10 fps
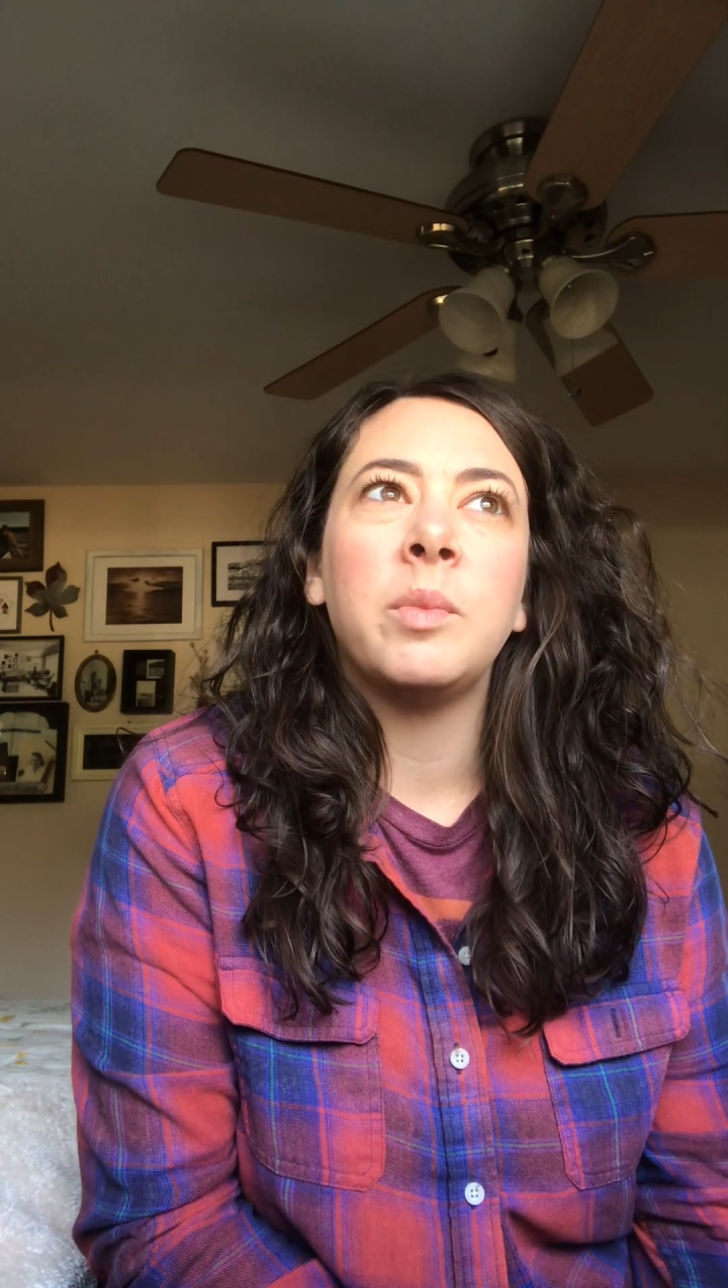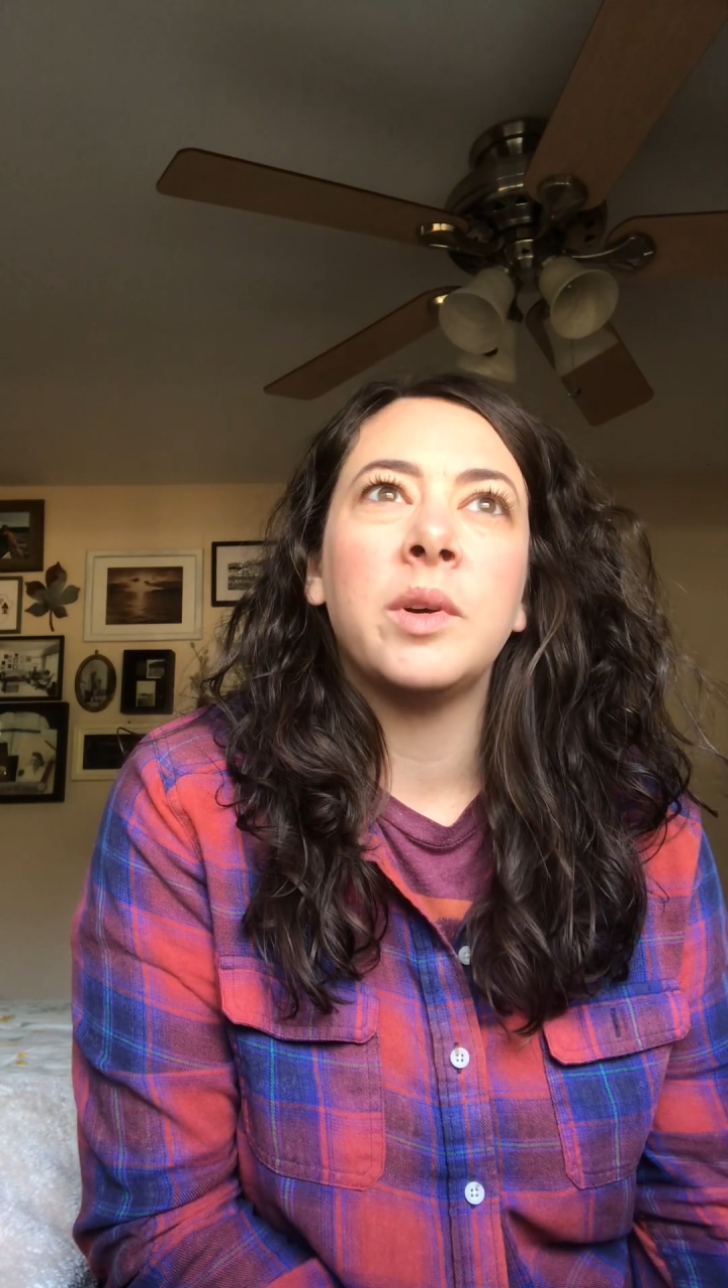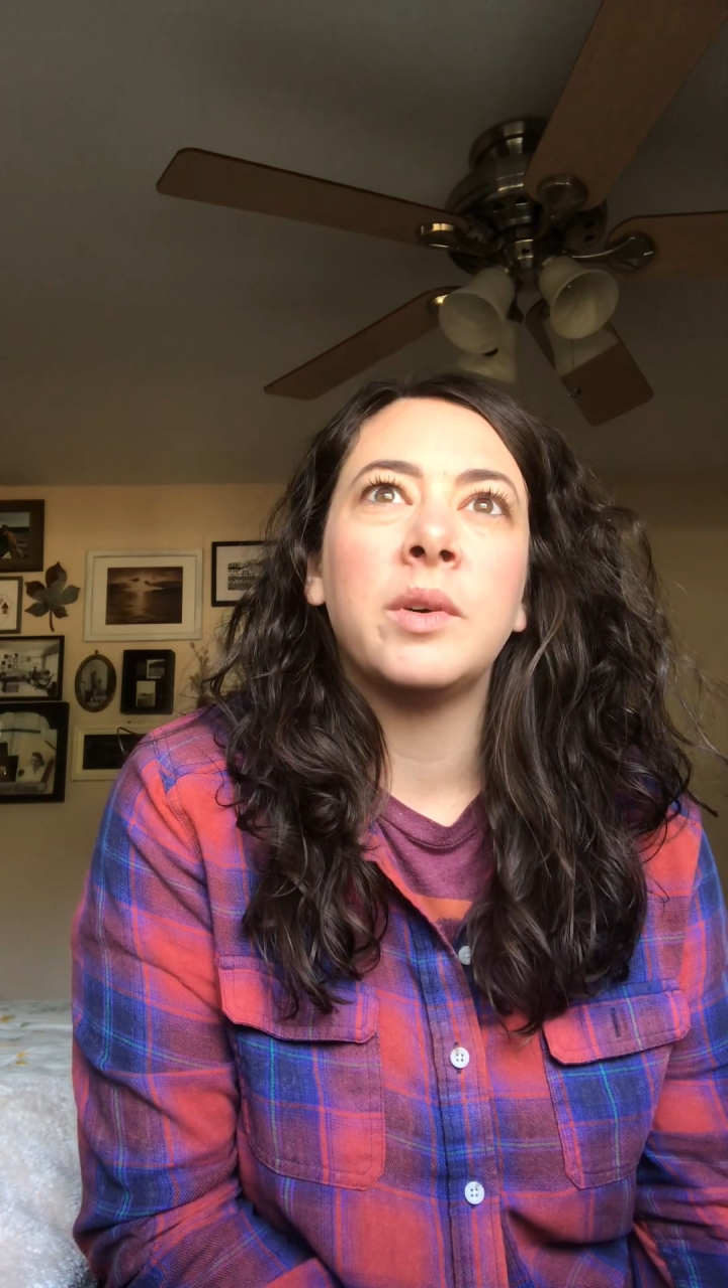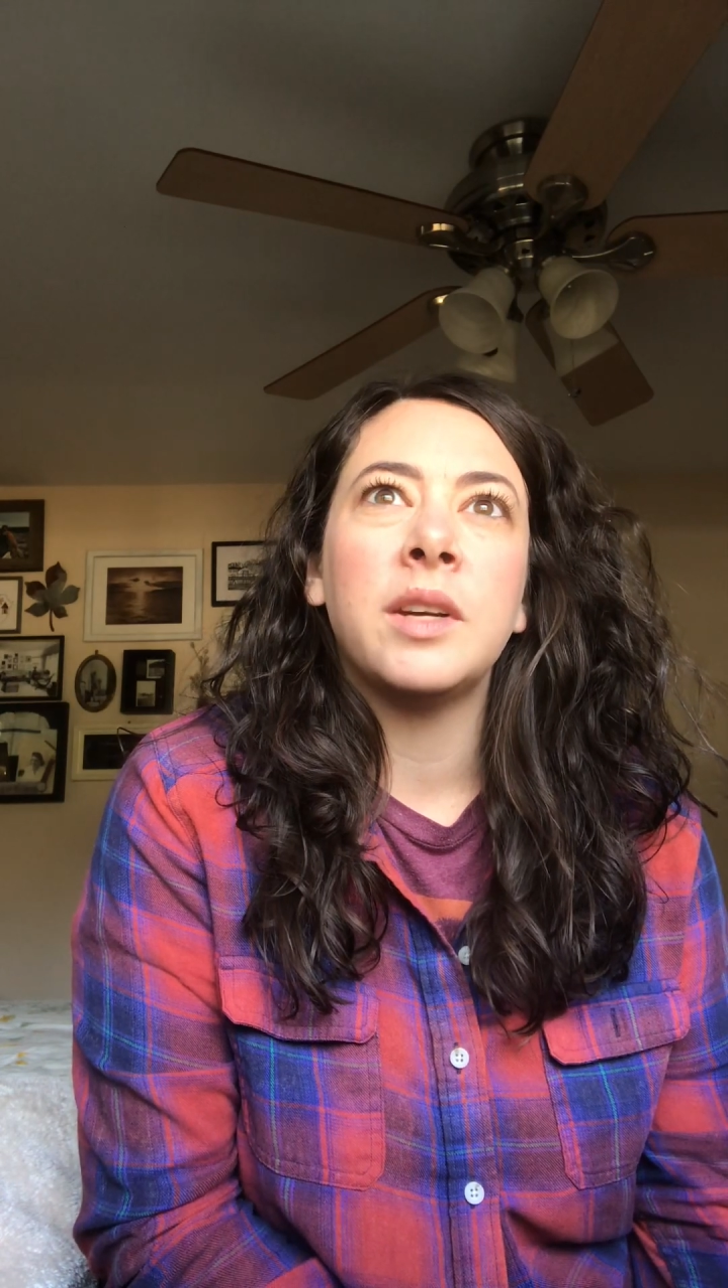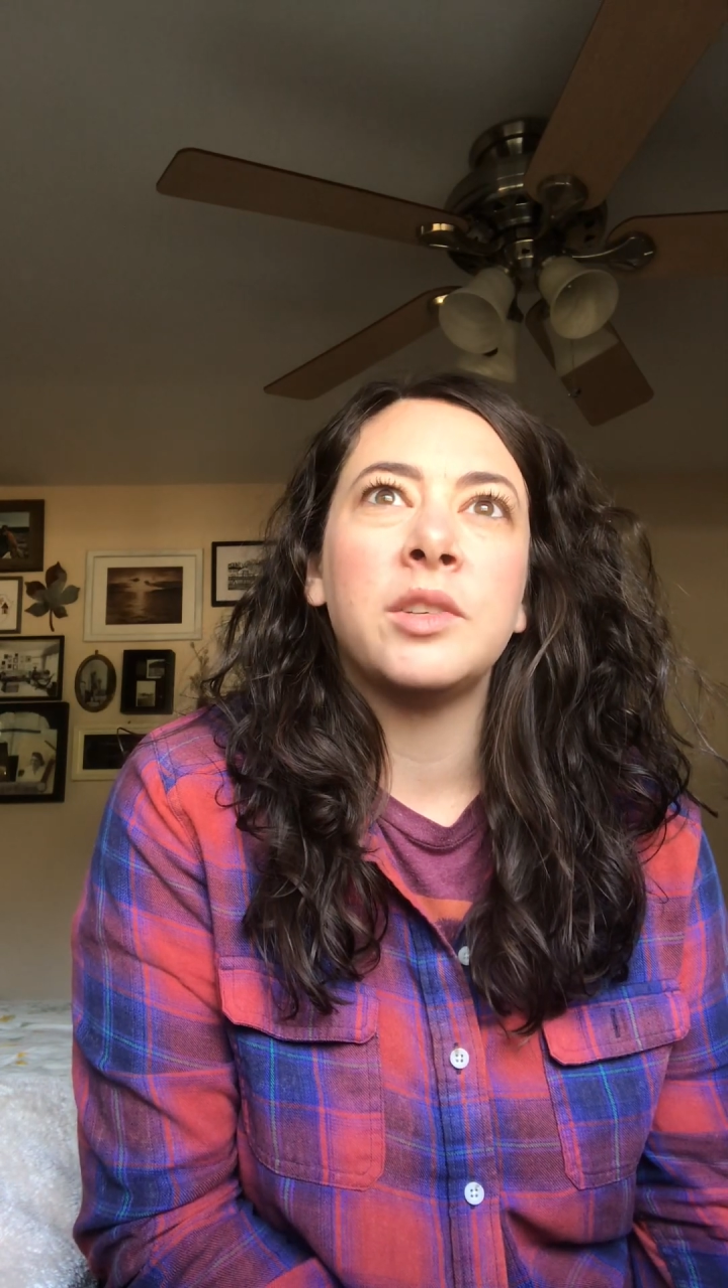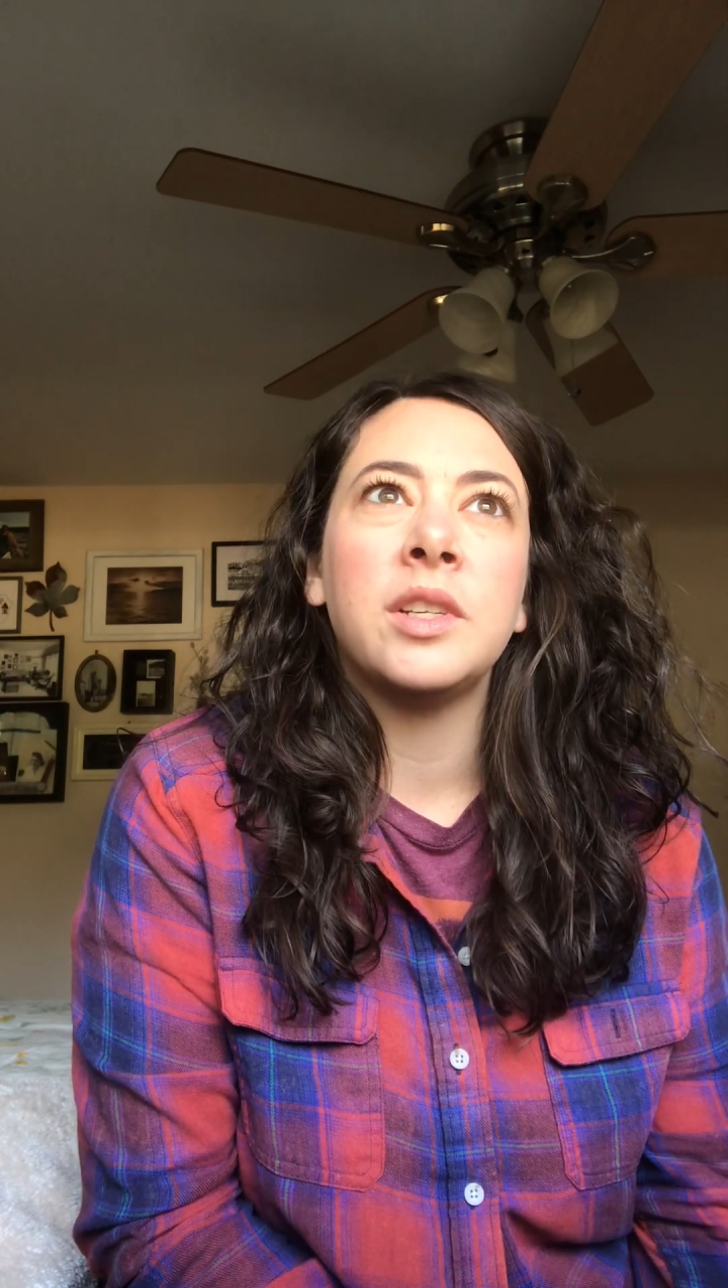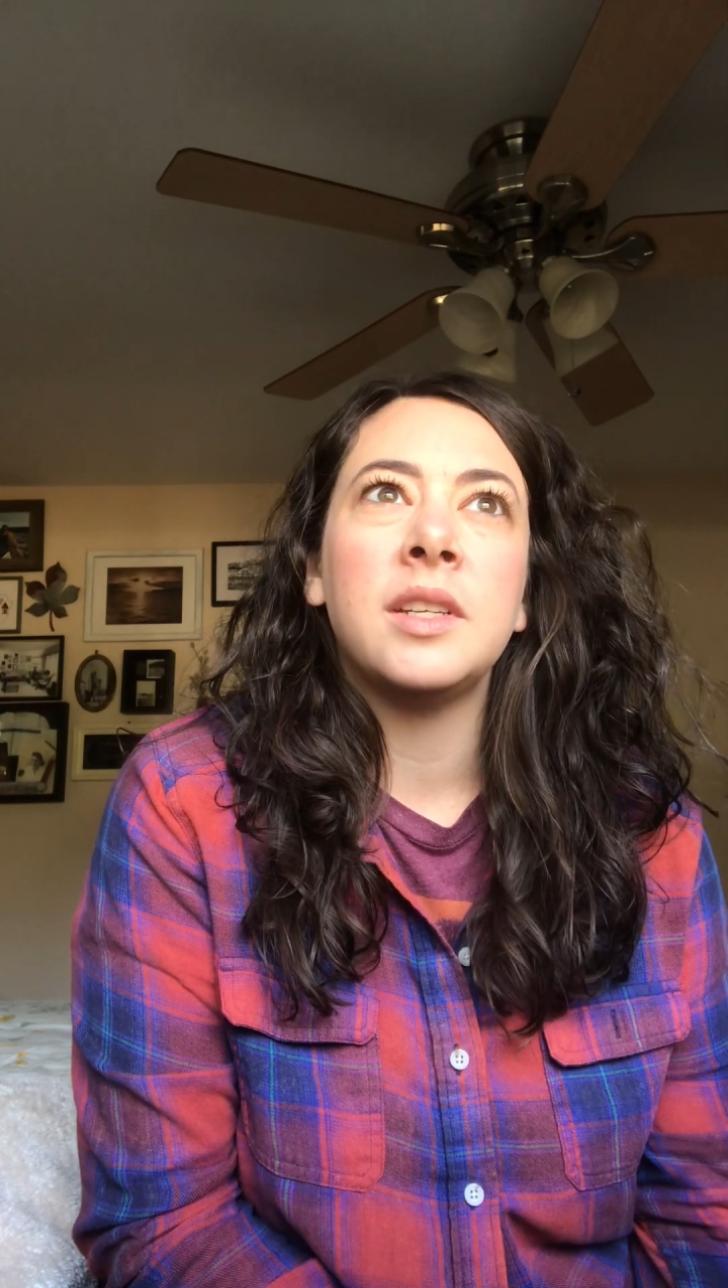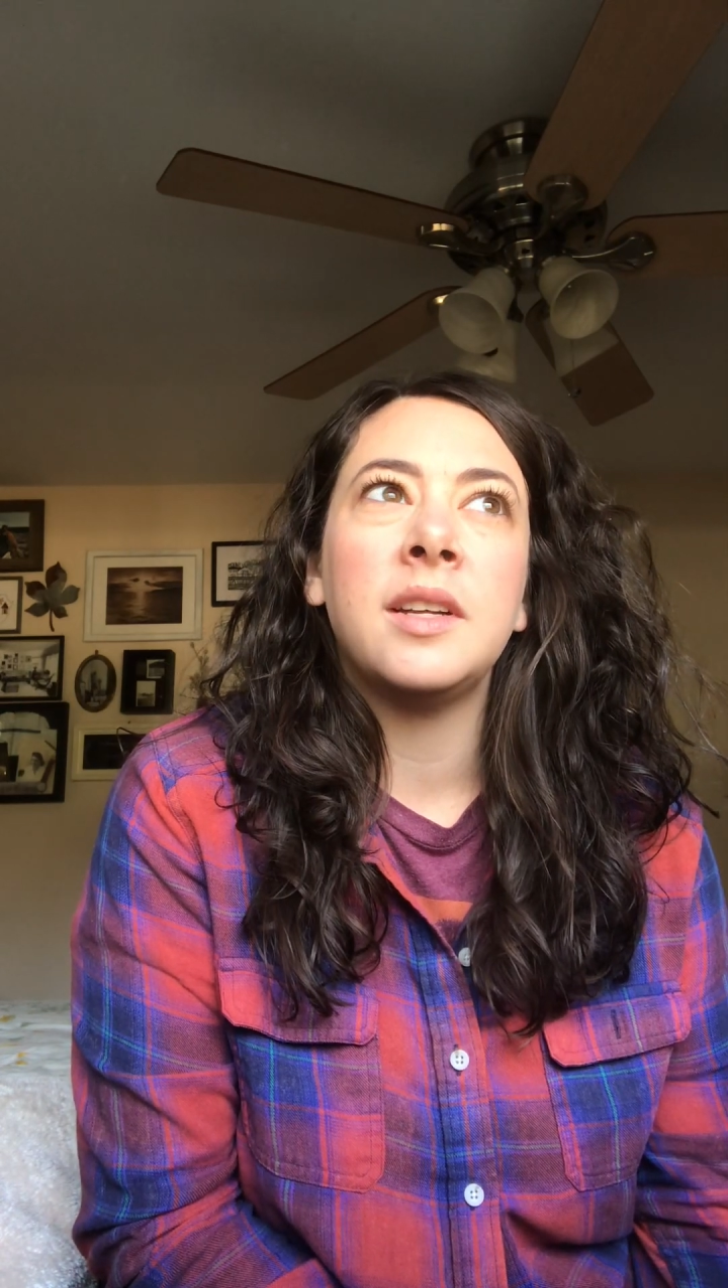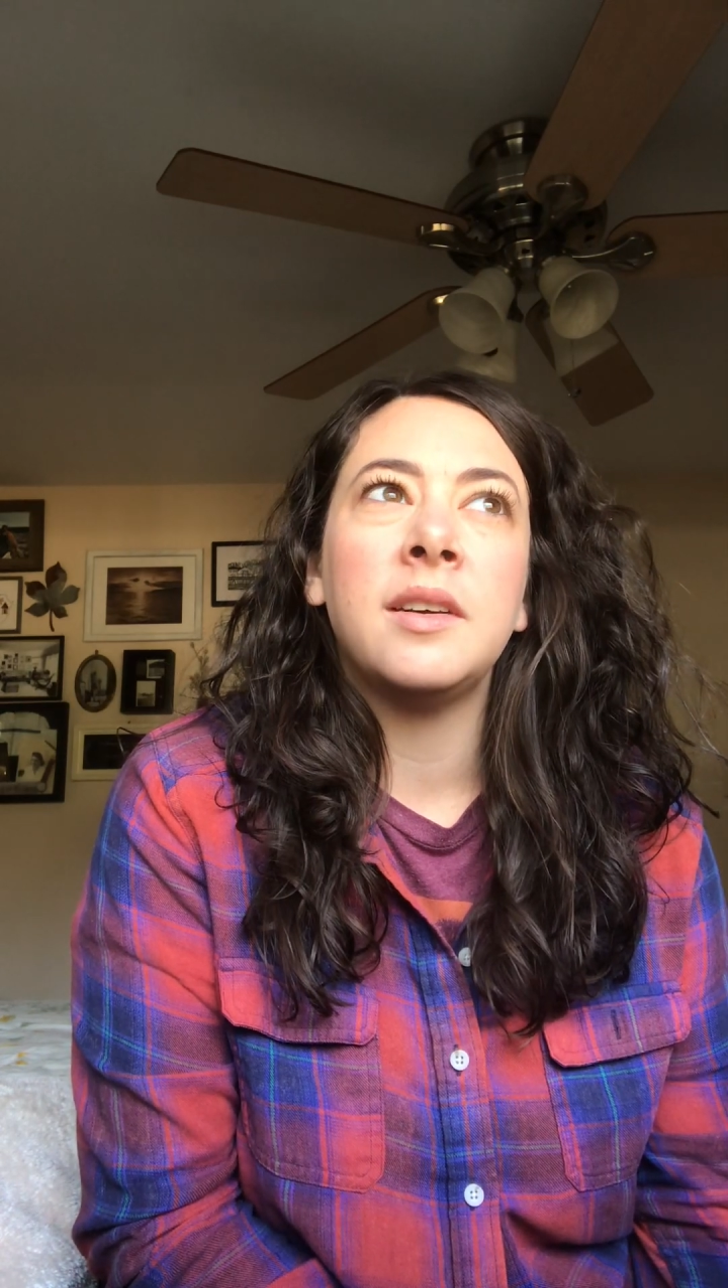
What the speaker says: progression